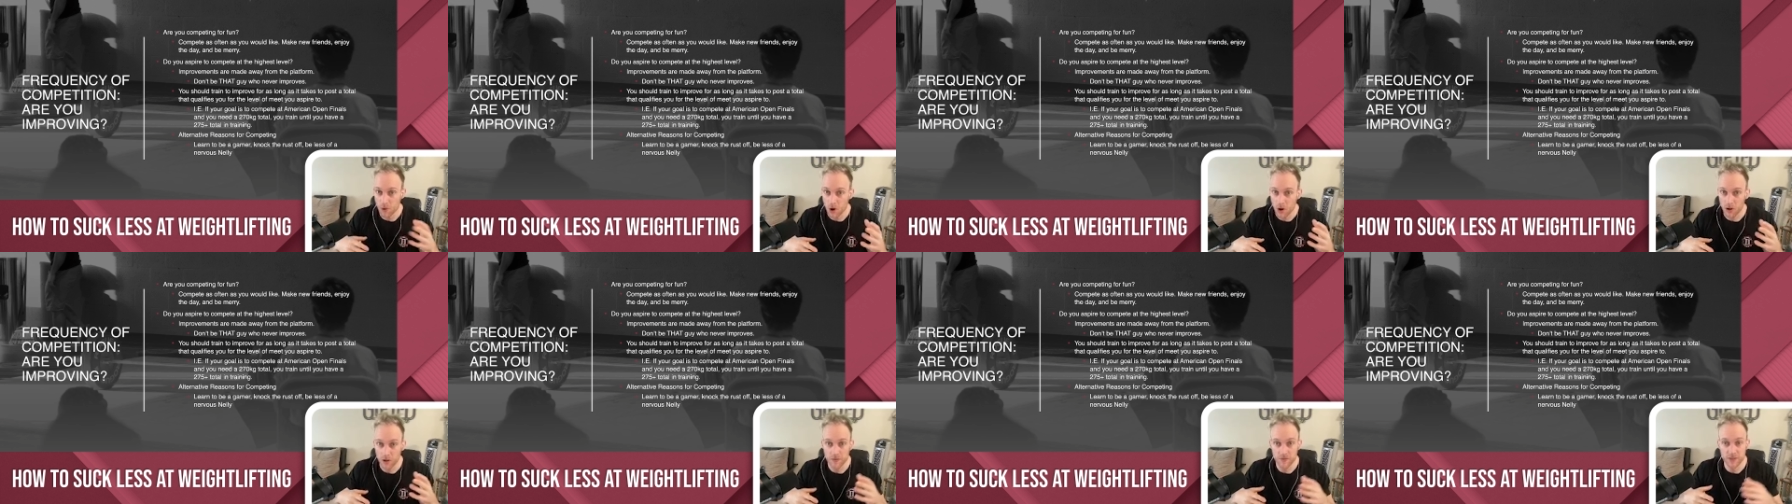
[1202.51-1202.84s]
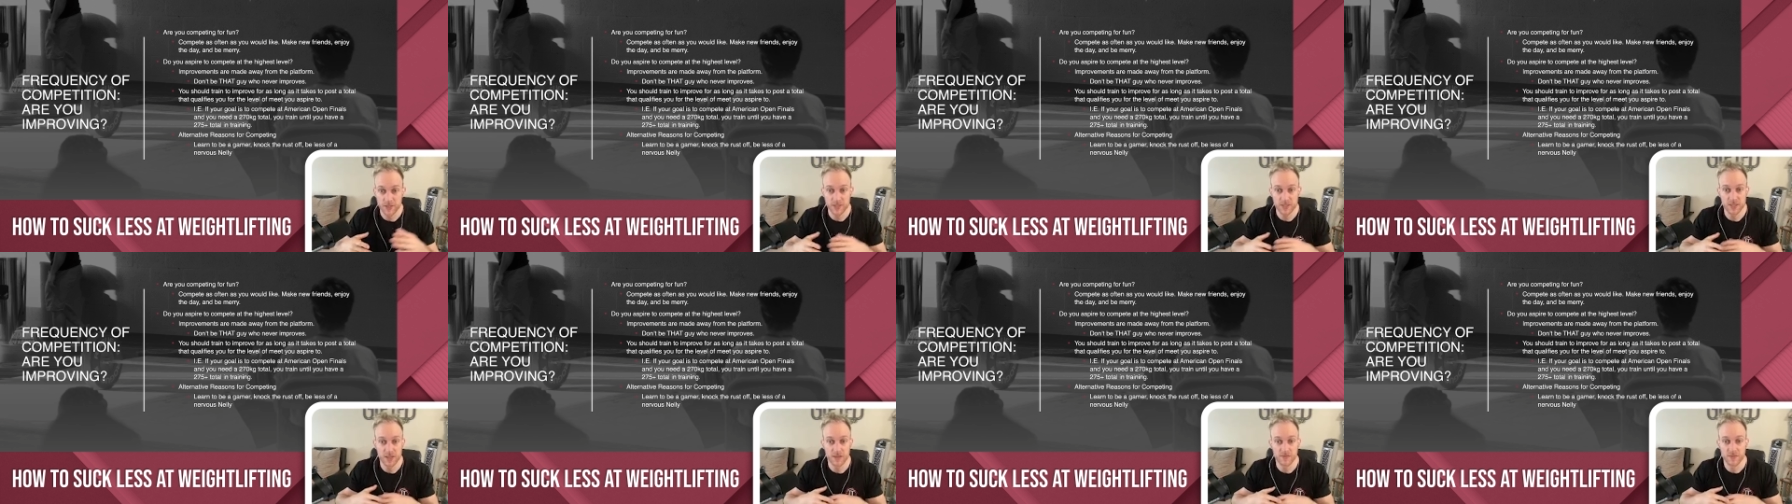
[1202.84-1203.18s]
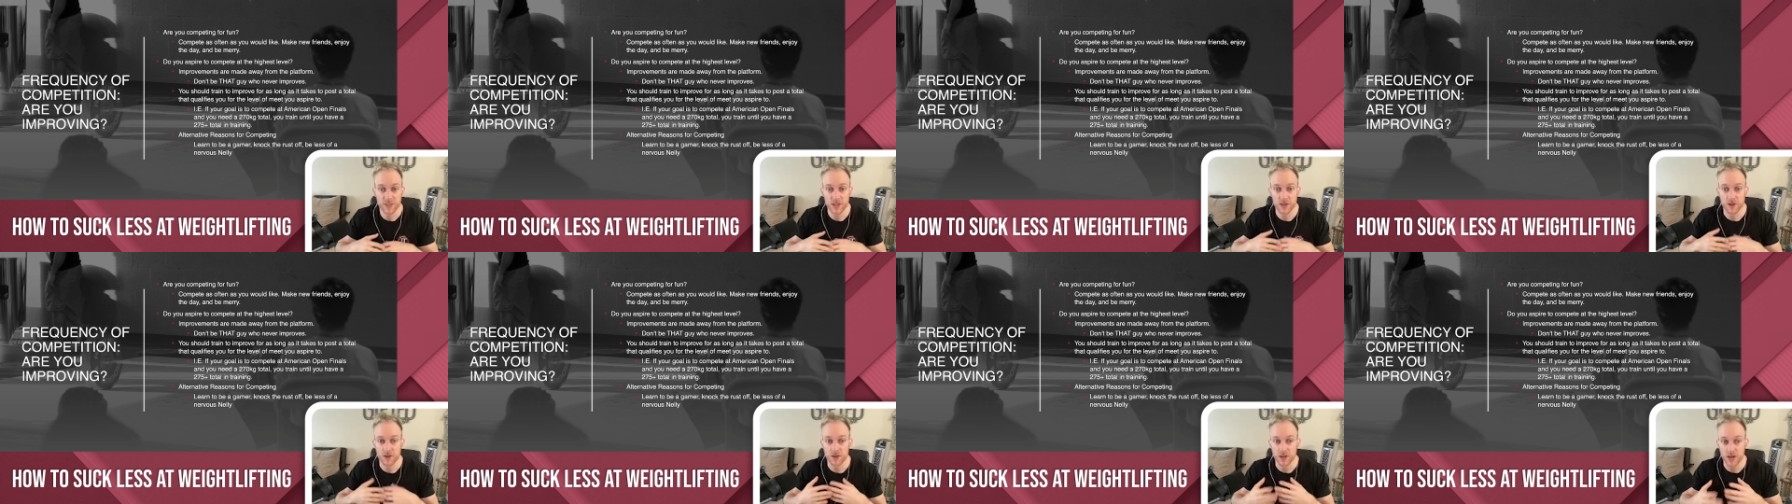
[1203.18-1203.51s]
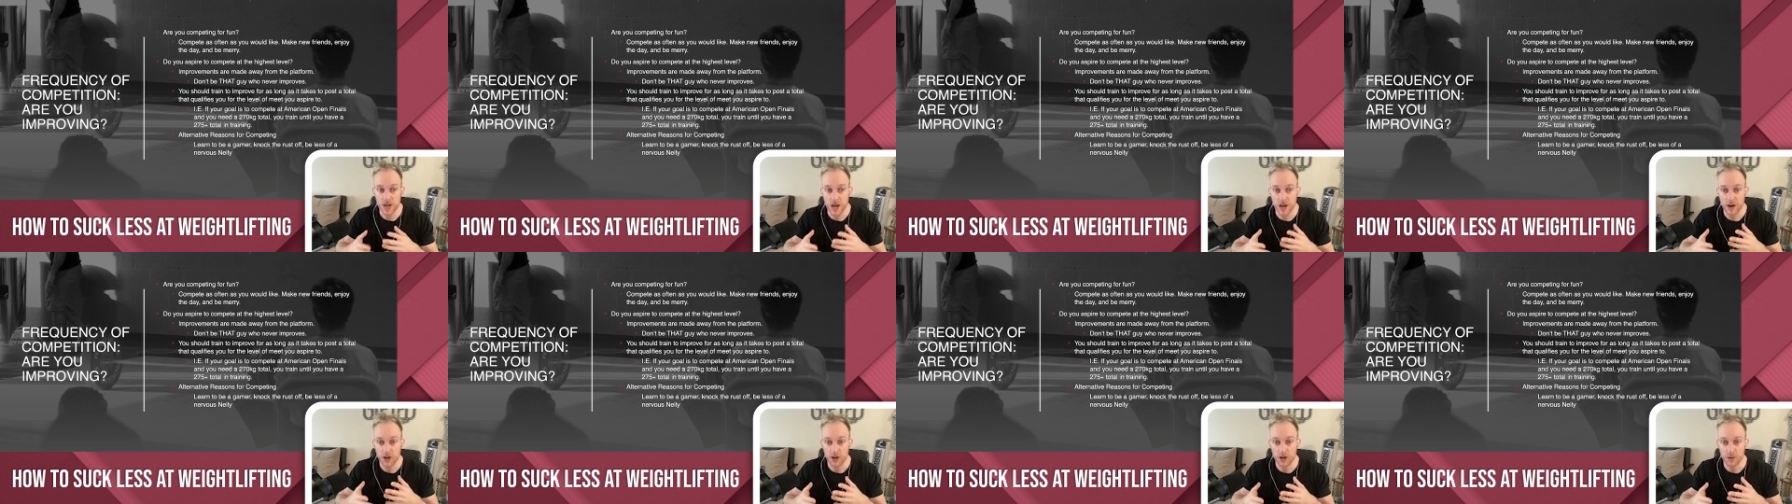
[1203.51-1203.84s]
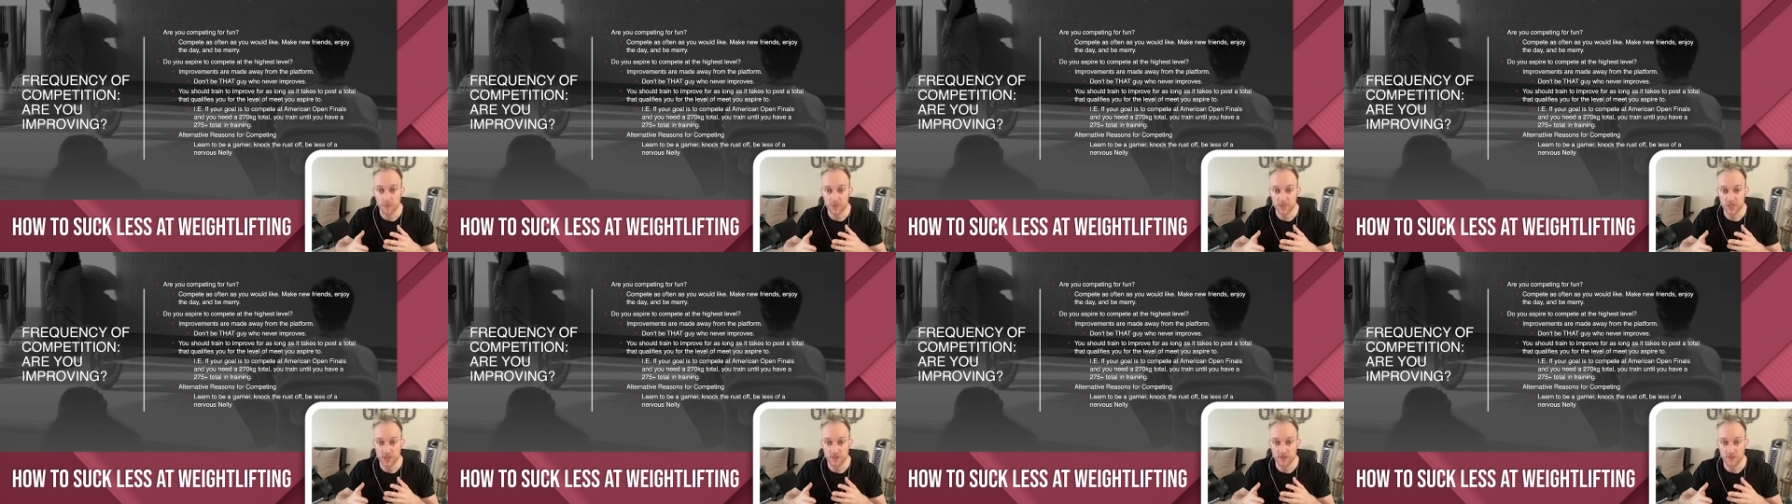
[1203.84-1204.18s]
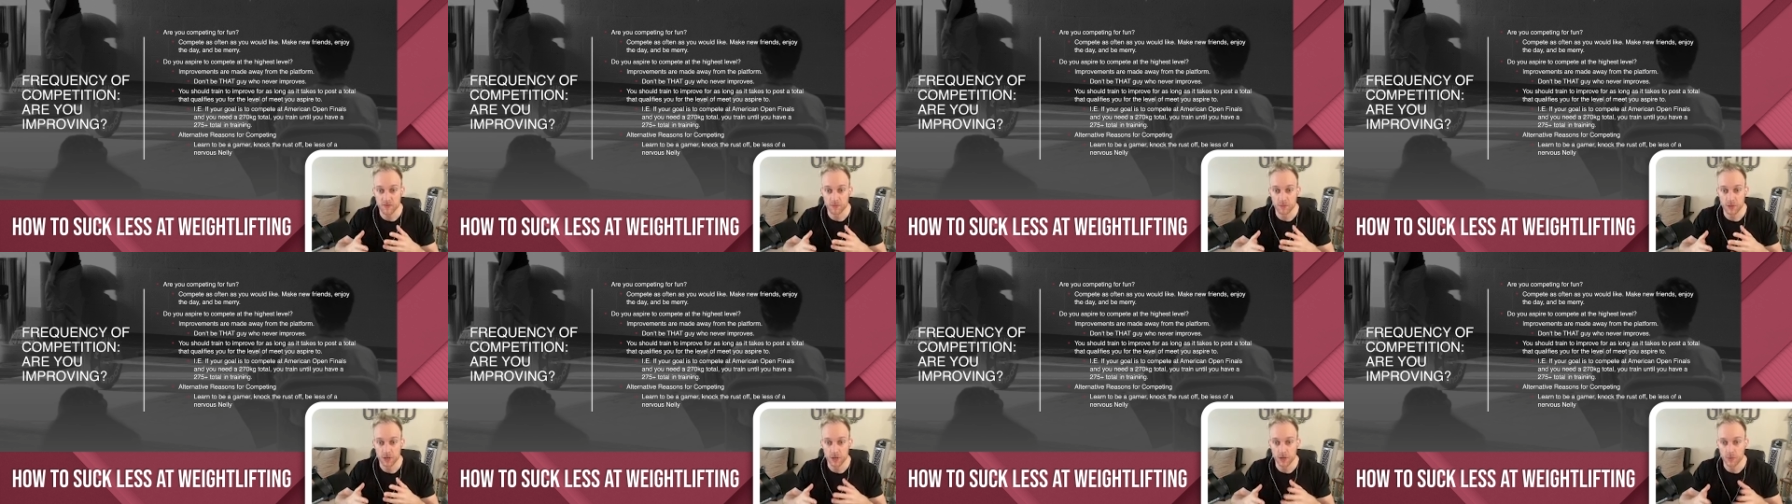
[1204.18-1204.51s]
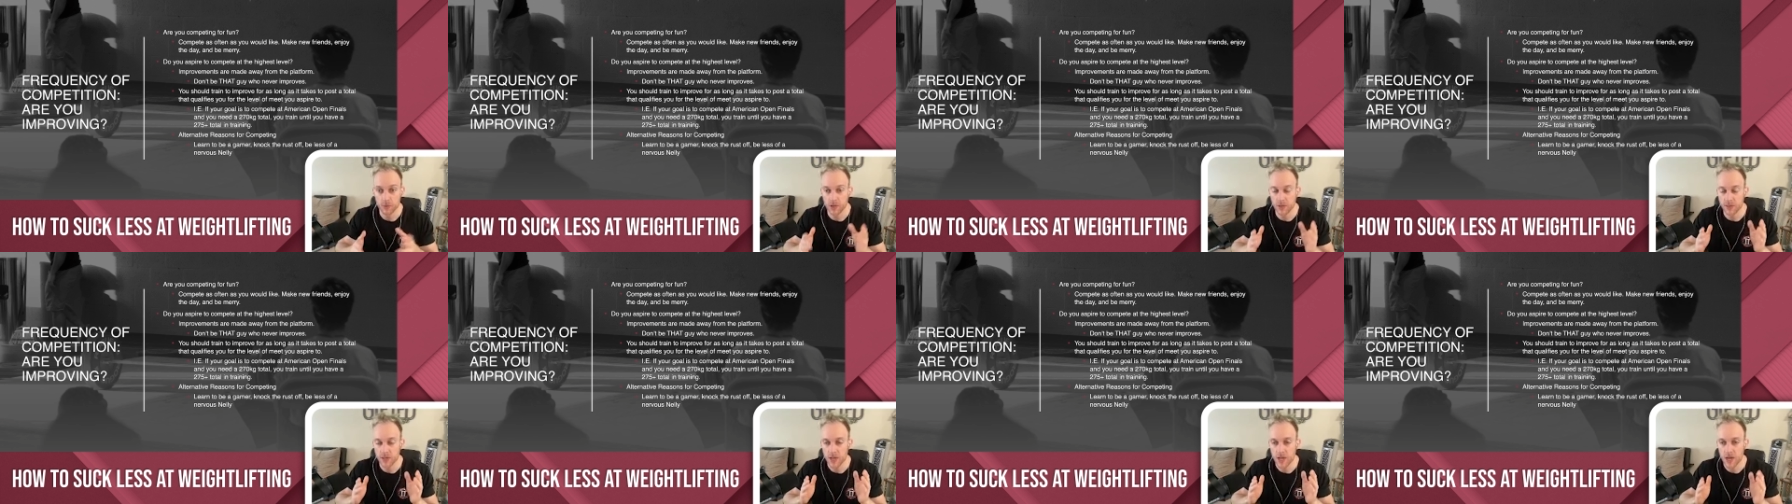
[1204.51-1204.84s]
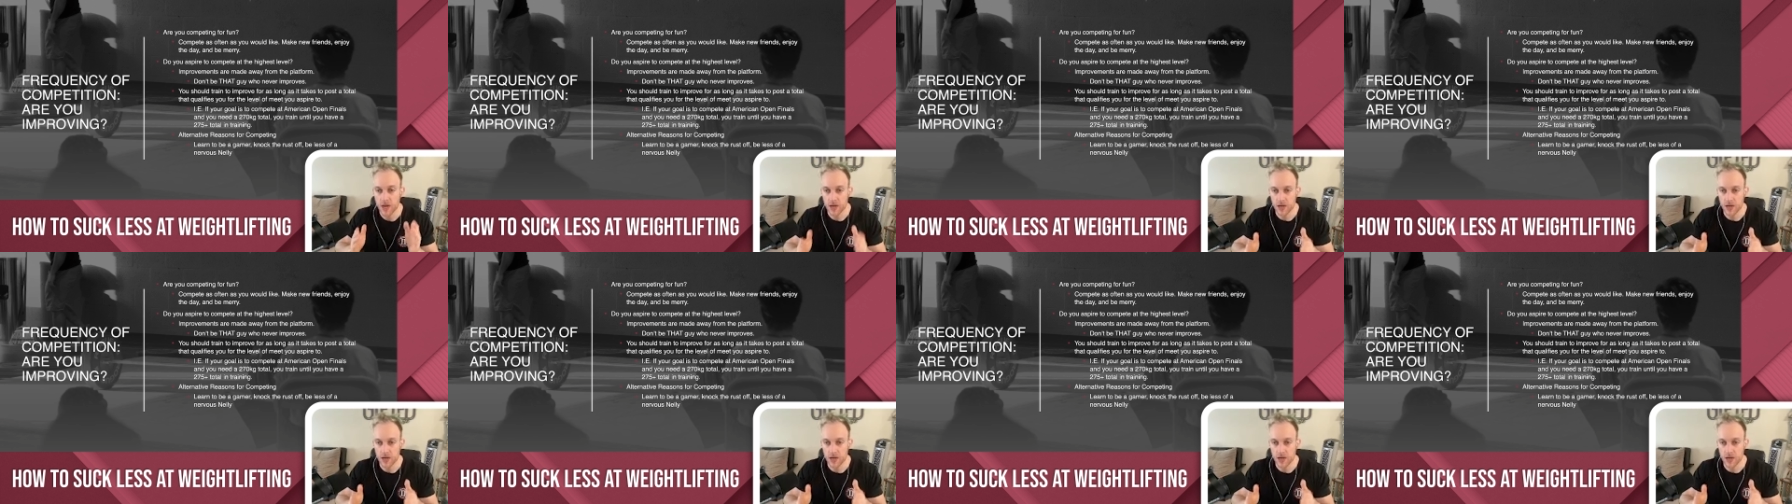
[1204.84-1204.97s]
all of this stuff that you're not 100% familiar with,